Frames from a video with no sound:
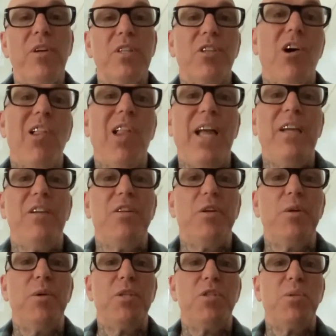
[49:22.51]
because all I can
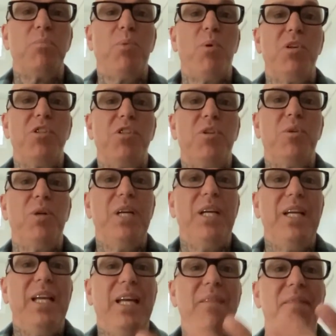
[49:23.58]
do is support you
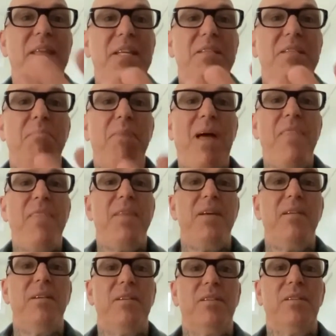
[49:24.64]
in this method.